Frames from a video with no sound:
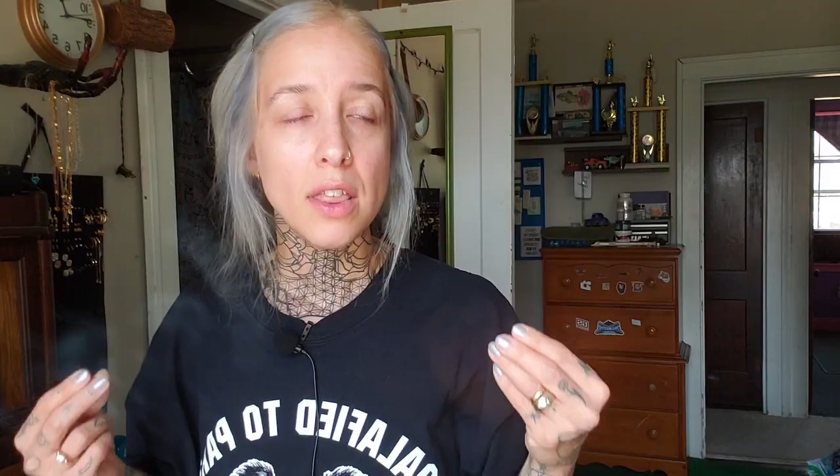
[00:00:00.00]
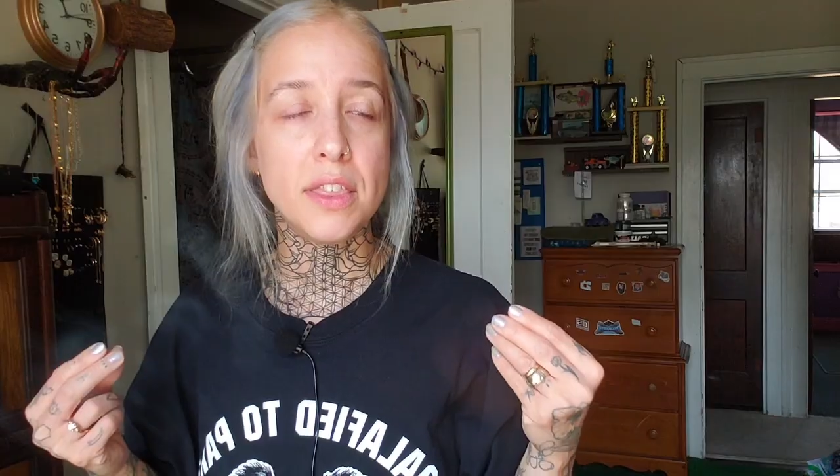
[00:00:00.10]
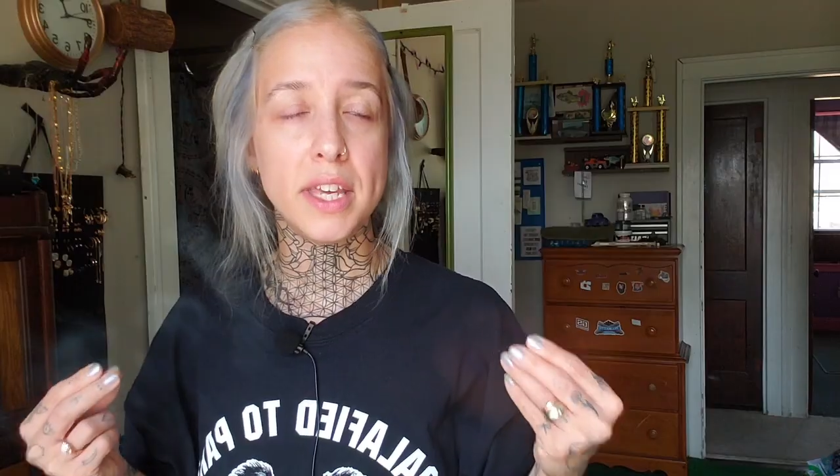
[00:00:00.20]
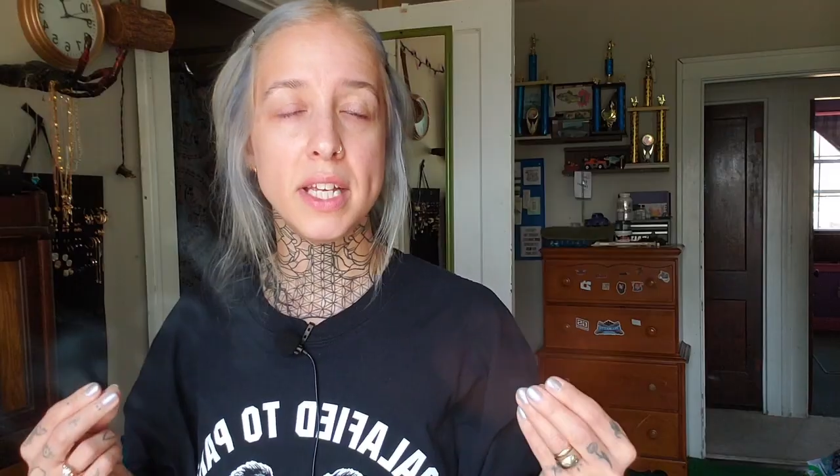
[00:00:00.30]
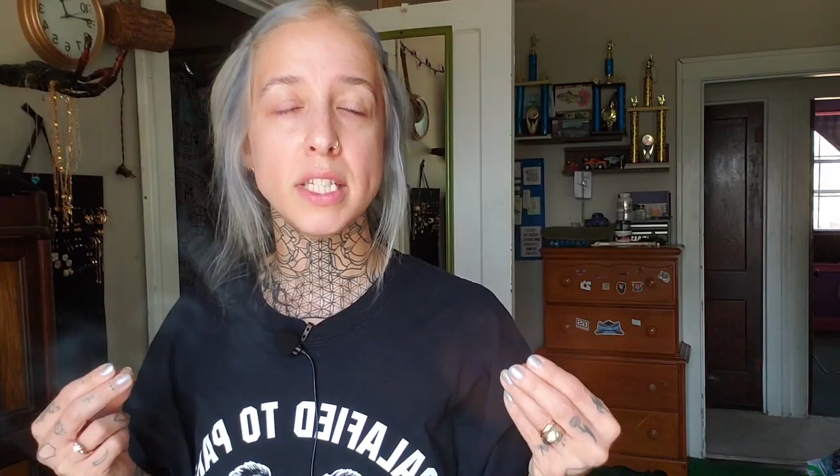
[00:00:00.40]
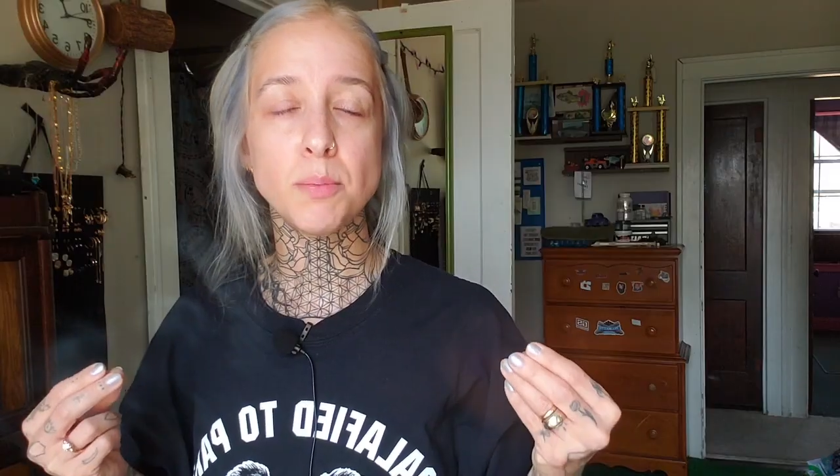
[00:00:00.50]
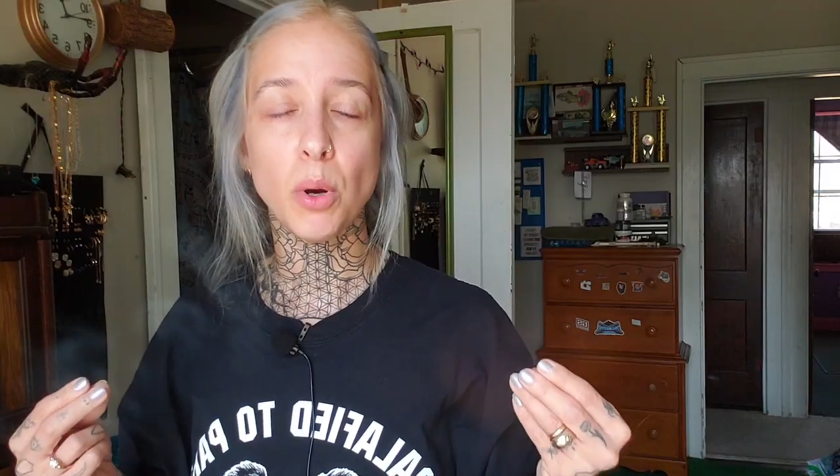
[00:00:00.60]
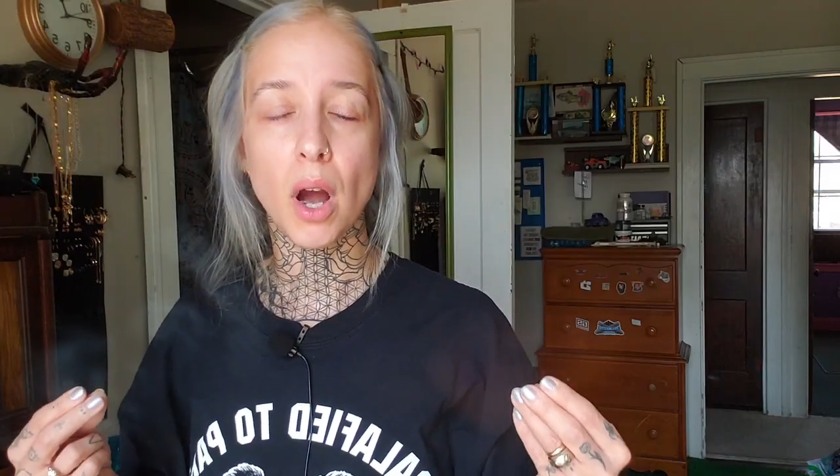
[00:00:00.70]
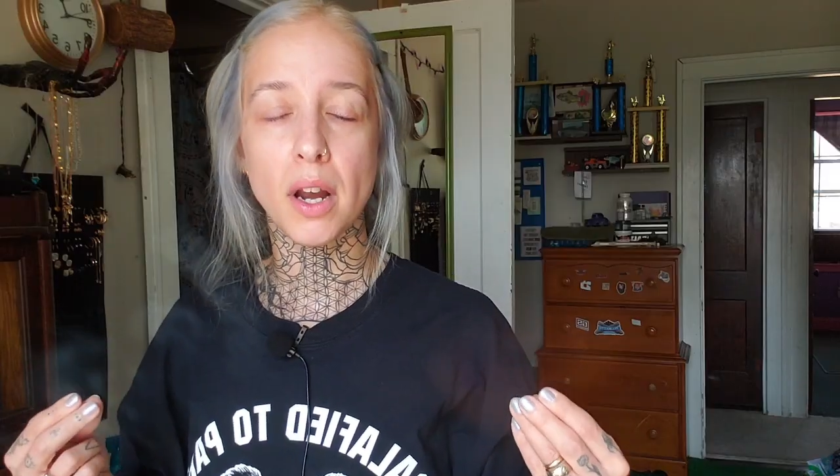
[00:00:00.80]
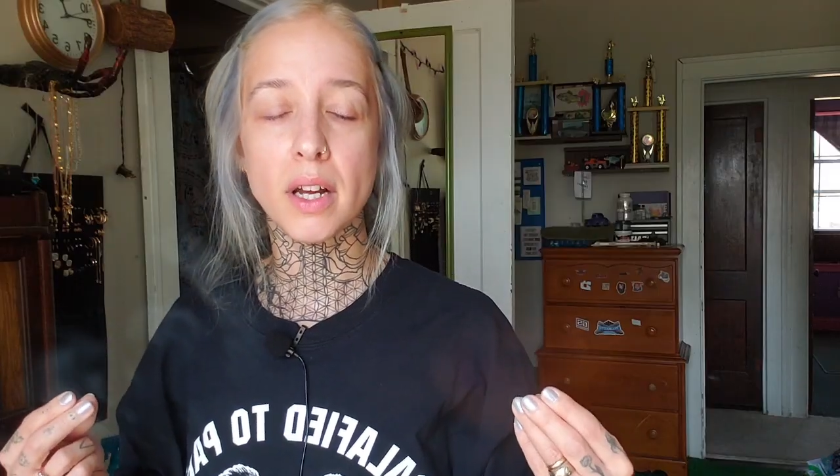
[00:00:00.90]
these
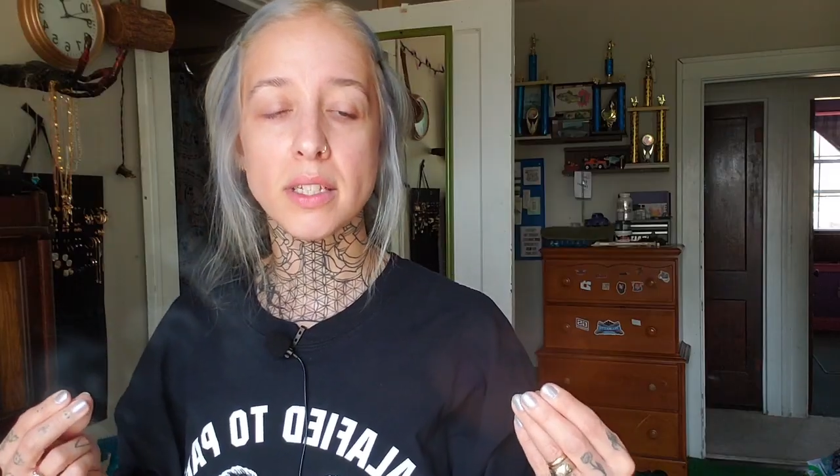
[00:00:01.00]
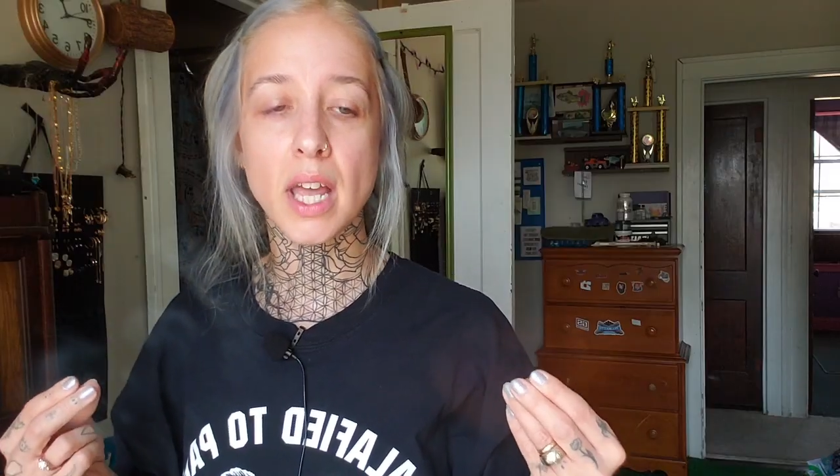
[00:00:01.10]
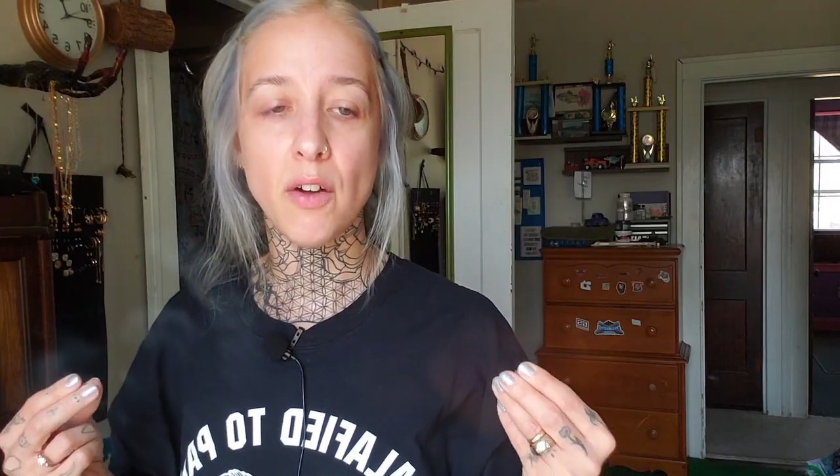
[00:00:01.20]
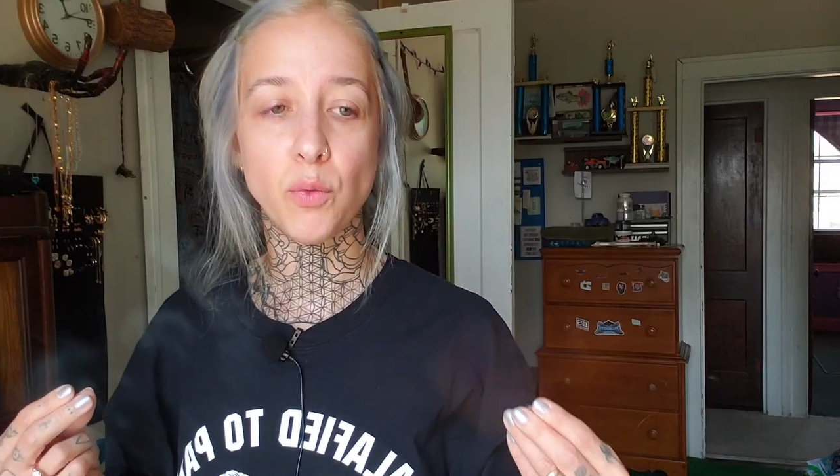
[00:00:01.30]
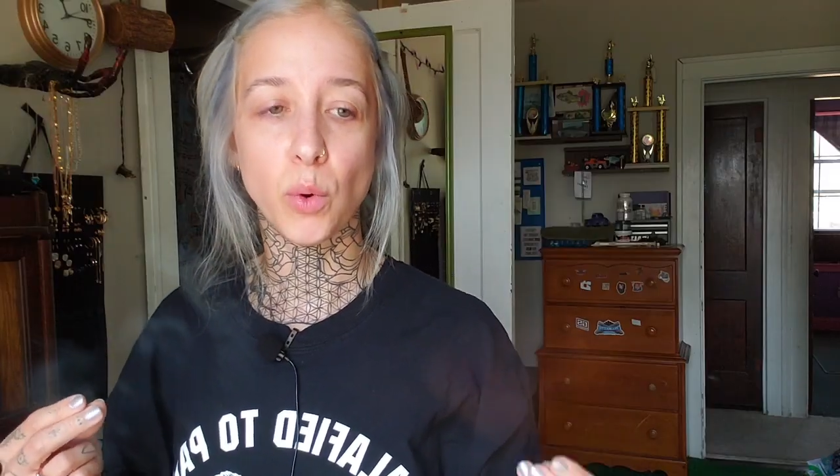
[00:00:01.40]
products have